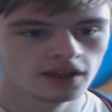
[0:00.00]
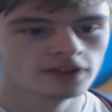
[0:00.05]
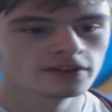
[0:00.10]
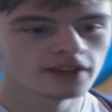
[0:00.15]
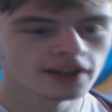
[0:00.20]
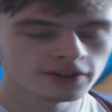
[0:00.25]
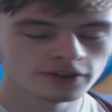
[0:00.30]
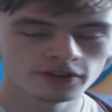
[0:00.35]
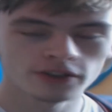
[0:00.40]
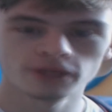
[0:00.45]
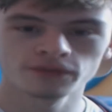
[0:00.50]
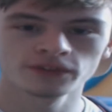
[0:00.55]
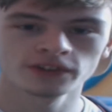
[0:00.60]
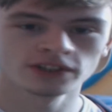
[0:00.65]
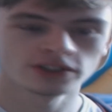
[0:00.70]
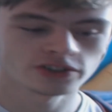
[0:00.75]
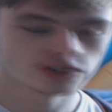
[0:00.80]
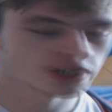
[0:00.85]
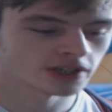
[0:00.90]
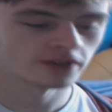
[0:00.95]
So that does it for
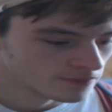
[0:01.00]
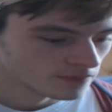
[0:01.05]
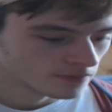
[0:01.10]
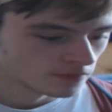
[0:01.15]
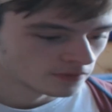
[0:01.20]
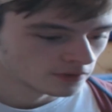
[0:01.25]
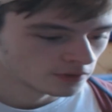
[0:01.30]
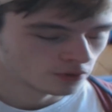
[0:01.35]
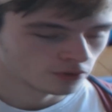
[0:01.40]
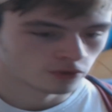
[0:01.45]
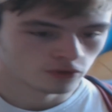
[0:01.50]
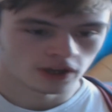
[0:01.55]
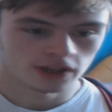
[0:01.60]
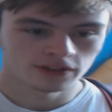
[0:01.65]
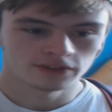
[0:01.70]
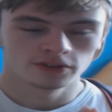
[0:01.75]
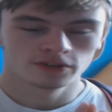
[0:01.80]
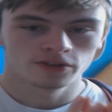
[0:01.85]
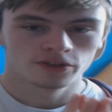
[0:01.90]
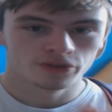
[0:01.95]
this shout. So
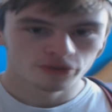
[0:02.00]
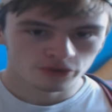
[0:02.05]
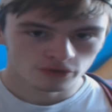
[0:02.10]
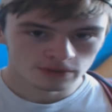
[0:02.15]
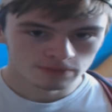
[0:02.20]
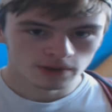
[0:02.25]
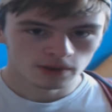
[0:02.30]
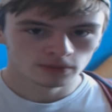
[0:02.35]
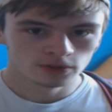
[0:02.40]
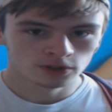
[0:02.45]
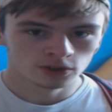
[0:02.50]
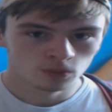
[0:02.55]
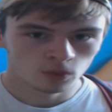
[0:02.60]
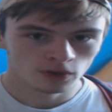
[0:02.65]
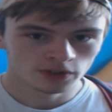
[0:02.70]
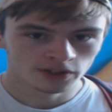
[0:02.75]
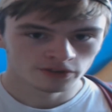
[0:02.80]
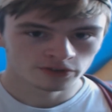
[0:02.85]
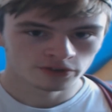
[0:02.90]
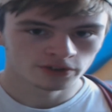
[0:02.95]
congrats to the three people who
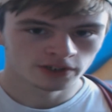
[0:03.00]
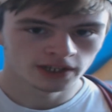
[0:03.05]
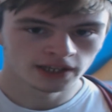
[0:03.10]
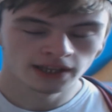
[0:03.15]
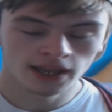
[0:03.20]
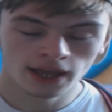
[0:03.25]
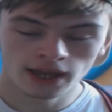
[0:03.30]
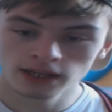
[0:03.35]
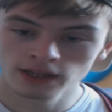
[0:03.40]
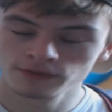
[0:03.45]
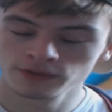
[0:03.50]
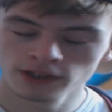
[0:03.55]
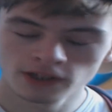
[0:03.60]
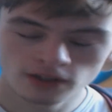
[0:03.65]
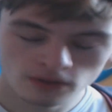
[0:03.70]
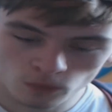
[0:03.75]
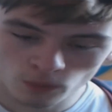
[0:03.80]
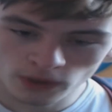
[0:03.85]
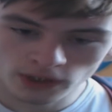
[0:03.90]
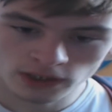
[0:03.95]
won this on it again. If you
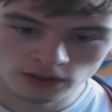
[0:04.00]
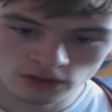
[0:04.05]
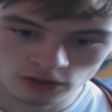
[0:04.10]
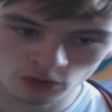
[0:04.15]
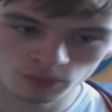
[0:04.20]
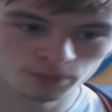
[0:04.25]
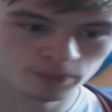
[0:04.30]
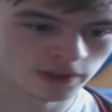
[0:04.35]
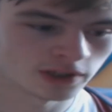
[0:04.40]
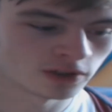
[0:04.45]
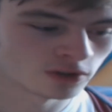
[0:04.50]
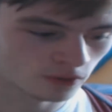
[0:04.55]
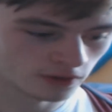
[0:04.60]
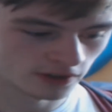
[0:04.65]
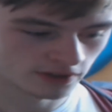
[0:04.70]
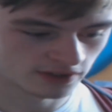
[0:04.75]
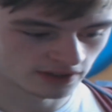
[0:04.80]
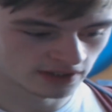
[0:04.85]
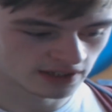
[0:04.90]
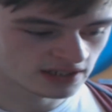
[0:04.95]
didn't win, don't be
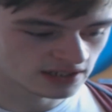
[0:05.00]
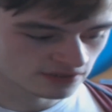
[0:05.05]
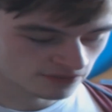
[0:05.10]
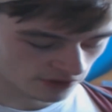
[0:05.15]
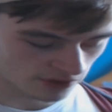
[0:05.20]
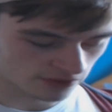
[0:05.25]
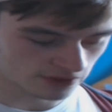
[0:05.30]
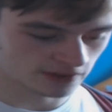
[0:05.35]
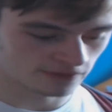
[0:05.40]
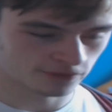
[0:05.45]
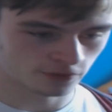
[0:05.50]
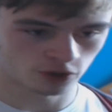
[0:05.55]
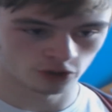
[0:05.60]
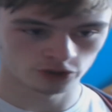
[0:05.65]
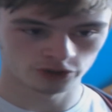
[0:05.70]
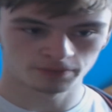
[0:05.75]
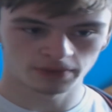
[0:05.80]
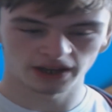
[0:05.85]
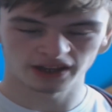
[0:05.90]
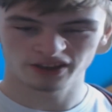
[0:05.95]
annoyed, because it is very
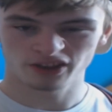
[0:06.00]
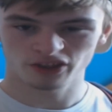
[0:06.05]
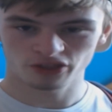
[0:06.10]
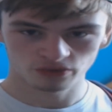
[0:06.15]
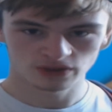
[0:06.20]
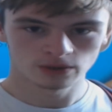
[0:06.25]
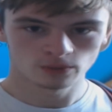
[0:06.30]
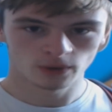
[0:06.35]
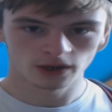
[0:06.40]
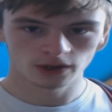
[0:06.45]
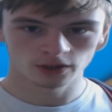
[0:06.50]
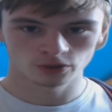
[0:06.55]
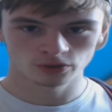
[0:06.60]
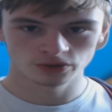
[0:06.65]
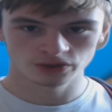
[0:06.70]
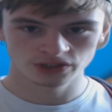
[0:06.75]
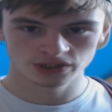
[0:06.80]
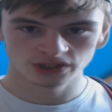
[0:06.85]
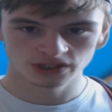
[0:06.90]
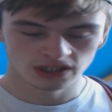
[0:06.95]
difficult to pick three
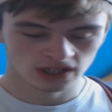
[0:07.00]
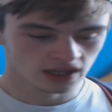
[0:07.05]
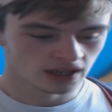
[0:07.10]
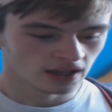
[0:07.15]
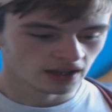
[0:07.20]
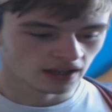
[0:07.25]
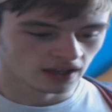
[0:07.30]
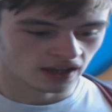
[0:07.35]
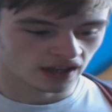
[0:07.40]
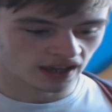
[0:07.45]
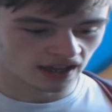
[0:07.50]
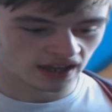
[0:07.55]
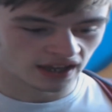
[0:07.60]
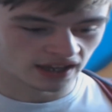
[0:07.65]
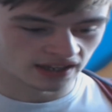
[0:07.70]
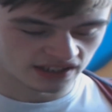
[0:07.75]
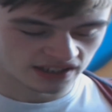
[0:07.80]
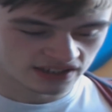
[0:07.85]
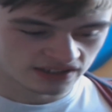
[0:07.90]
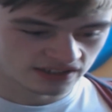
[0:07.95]
winners.
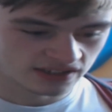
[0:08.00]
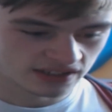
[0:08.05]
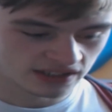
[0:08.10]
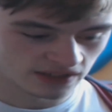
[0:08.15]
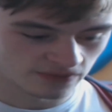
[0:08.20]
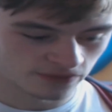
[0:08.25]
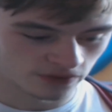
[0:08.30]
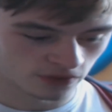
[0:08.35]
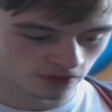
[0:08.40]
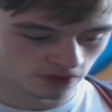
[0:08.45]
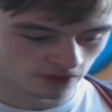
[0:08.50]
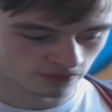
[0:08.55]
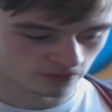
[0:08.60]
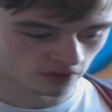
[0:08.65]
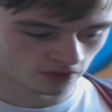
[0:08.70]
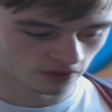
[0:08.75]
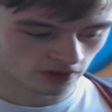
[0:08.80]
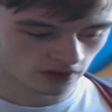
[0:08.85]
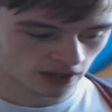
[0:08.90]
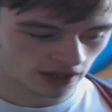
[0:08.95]
And it is, if you're...
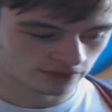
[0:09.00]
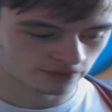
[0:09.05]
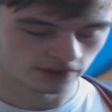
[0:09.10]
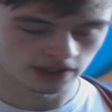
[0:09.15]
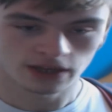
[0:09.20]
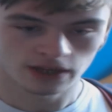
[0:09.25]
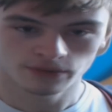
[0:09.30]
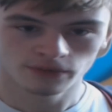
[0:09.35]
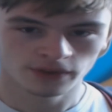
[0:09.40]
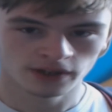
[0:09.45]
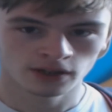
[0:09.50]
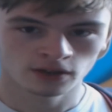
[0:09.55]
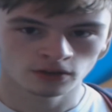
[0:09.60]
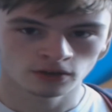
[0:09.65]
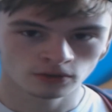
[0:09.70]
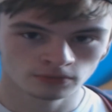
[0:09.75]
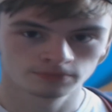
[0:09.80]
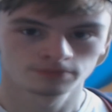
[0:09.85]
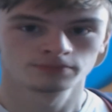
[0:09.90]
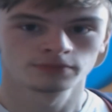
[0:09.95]
I've done every
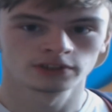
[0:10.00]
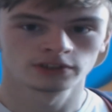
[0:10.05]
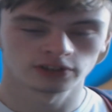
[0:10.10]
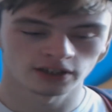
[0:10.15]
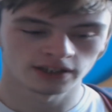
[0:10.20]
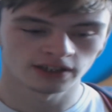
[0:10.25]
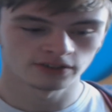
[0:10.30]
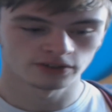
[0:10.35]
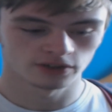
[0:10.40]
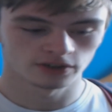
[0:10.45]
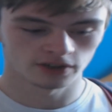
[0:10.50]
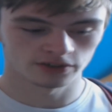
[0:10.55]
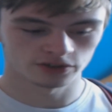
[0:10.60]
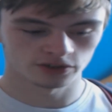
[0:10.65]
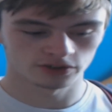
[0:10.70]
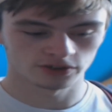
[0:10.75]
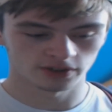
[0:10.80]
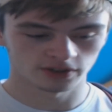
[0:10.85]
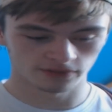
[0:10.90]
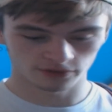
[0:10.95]
video, it's a lot easier than
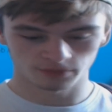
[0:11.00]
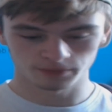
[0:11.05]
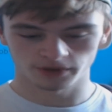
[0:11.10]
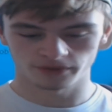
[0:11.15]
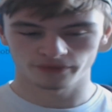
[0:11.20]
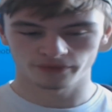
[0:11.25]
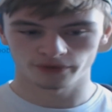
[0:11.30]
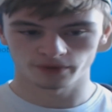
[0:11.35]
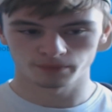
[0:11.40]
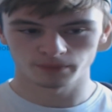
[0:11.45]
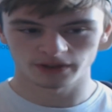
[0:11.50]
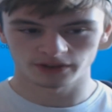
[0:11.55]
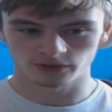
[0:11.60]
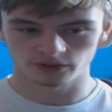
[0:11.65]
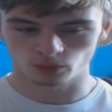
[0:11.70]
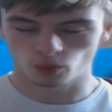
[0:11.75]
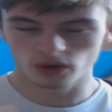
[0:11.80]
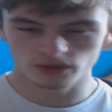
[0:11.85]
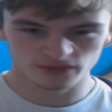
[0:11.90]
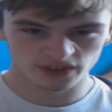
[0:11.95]
just if something if you missed
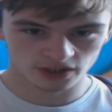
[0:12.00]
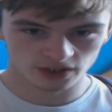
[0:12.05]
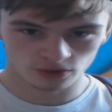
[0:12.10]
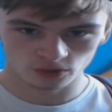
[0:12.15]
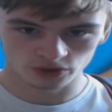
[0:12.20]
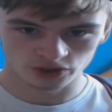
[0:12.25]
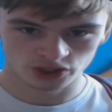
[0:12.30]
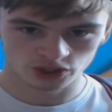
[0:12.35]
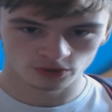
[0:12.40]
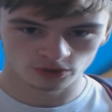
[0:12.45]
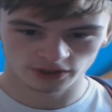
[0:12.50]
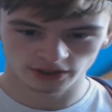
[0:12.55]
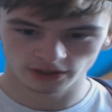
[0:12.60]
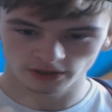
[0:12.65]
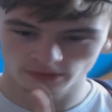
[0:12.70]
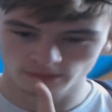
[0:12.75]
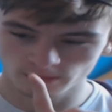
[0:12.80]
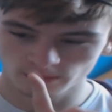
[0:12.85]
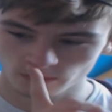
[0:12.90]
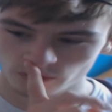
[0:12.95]
one video or two, it's
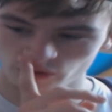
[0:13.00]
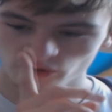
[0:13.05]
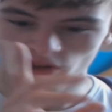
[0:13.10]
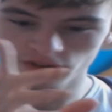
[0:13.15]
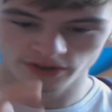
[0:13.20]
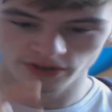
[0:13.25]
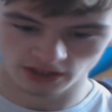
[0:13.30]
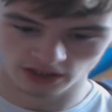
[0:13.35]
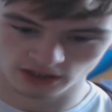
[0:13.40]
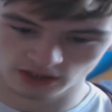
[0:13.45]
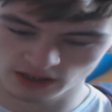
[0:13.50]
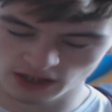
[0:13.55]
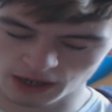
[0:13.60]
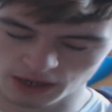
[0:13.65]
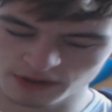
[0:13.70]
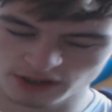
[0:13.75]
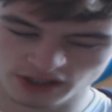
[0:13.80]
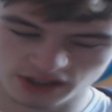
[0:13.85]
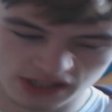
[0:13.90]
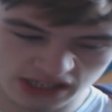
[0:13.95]
like, trying to think, how
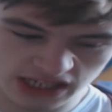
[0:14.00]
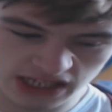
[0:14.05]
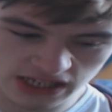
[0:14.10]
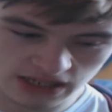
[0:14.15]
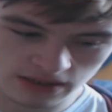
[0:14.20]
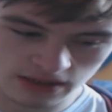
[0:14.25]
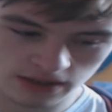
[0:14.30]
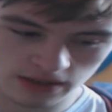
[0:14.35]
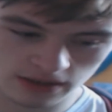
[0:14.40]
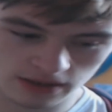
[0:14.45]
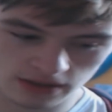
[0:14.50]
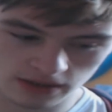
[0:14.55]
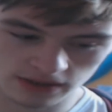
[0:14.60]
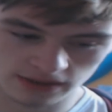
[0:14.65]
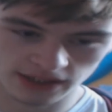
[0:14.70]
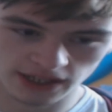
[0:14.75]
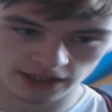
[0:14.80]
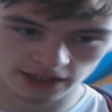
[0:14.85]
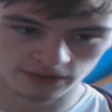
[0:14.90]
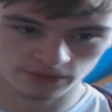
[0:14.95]
many did he
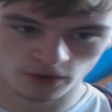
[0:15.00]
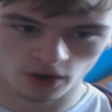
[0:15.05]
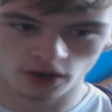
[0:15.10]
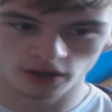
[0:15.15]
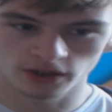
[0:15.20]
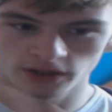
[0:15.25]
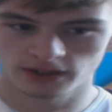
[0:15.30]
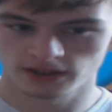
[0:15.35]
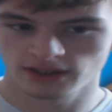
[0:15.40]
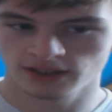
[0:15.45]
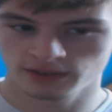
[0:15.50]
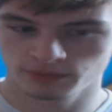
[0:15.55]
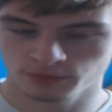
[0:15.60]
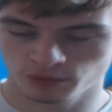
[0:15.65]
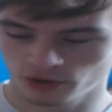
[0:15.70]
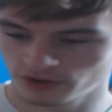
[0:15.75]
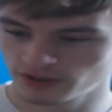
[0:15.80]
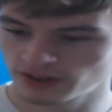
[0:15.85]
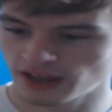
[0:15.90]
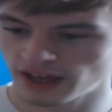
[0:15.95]
stay active on and this
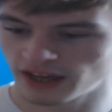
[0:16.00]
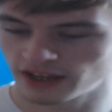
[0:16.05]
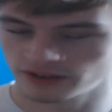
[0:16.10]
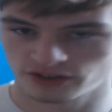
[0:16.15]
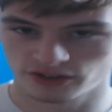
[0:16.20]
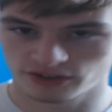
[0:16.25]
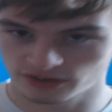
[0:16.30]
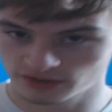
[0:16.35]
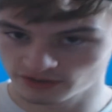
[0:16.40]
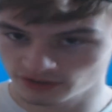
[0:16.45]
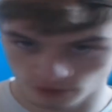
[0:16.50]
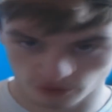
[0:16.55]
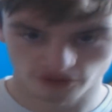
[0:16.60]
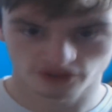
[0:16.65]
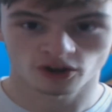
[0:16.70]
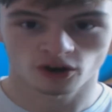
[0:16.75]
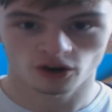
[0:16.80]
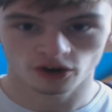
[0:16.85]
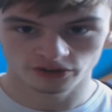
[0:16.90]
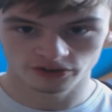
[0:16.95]
person that, it's just, you know,
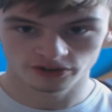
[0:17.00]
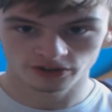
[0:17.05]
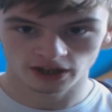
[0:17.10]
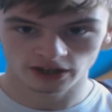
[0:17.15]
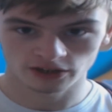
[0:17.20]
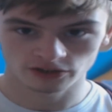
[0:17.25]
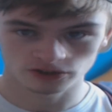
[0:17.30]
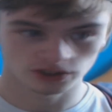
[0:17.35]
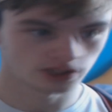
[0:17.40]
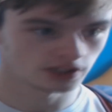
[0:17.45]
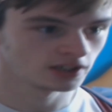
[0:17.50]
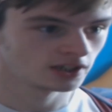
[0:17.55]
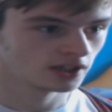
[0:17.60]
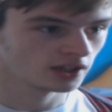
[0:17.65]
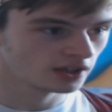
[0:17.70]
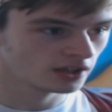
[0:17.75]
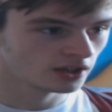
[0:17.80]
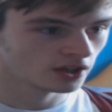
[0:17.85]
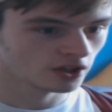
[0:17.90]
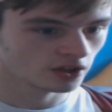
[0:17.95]
it's hard to actually, so
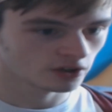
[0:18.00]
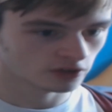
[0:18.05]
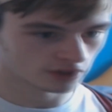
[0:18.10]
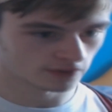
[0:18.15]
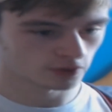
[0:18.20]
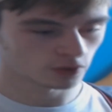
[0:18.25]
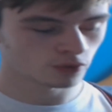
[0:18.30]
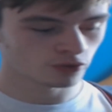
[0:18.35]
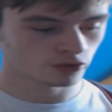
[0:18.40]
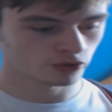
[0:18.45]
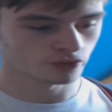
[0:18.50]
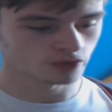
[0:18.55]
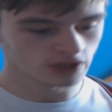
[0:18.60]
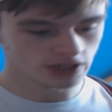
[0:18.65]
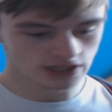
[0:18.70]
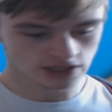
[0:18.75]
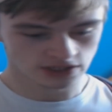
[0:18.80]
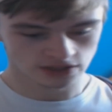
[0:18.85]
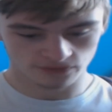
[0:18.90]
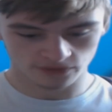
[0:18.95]
I have to go through
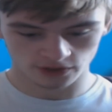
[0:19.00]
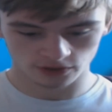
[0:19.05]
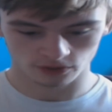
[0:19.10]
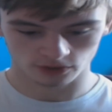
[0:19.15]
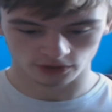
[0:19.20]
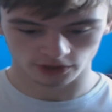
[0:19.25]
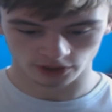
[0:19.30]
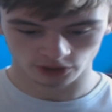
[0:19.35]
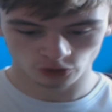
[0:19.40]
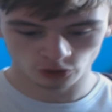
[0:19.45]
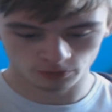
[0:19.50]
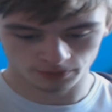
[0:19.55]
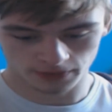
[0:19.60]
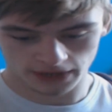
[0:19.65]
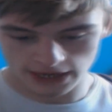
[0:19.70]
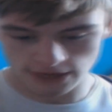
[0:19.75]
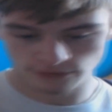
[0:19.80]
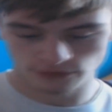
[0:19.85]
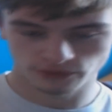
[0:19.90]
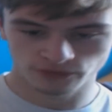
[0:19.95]
each video, like I look
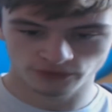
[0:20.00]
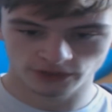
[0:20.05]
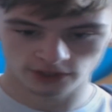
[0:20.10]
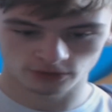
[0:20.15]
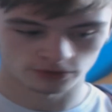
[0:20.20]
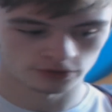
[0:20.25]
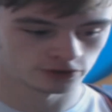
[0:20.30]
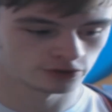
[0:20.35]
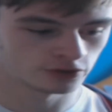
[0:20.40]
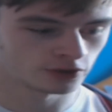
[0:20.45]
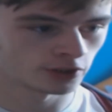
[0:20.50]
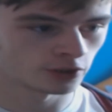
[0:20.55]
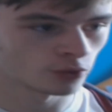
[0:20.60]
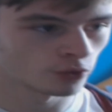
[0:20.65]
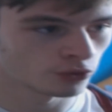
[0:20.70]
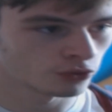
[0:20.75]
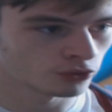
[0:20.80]
every video and I go